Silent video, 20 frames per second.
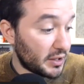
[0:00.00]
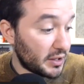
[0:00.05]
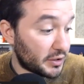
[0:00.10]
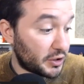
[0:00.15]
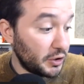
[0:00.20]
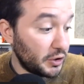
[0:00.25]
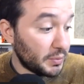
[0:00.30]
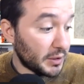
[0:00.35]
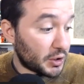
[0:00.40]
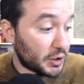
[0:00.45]

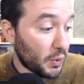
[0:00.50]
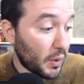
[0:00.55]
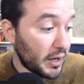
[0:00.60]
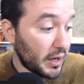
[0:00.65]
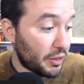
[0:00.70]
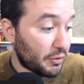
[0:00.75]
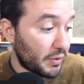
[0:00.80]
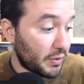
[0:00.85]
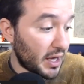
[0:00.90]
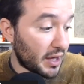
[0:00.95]
Excuse me,
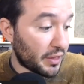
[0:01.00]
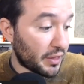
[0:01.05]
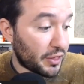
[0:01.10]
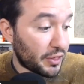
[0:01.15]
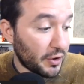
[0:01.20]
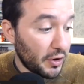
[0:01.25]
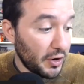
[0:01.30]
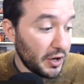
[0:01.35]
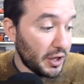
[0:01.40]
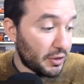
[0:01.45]
23 and
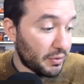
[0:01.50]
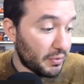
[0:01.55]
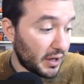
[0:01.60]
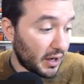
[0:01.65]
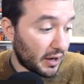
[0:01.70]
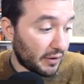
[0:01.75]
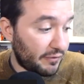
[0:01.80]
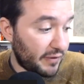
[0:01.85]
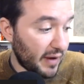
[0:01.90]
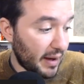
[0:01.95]
33
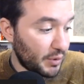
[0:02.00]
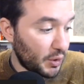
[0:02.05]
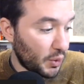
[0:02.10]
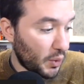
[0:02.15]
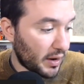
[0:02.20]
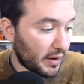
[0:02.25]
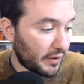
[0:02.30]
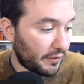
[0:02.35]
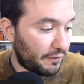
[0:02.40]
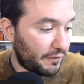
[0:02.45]
on
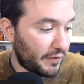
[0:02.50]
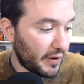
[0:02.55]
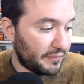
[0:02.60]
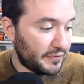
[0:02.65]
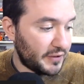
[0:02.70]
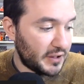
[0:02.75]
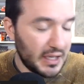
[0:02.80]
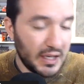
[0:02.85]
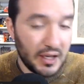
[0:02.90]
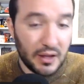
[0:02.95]
February
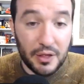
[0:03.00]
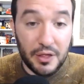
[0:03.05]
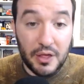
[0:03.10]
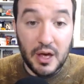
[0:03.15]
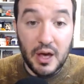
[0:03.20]
15th.